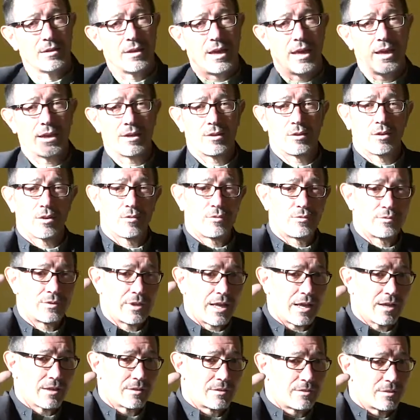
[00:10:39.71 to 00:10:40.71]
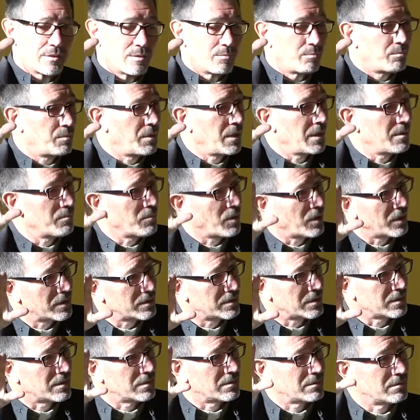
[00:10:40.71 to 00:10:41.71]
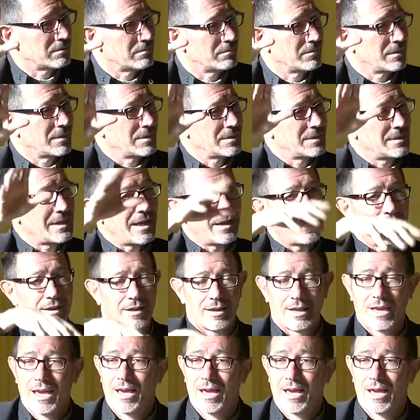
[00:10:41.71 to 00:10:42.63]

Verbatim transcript: headed off down to Pyrmont and sat in a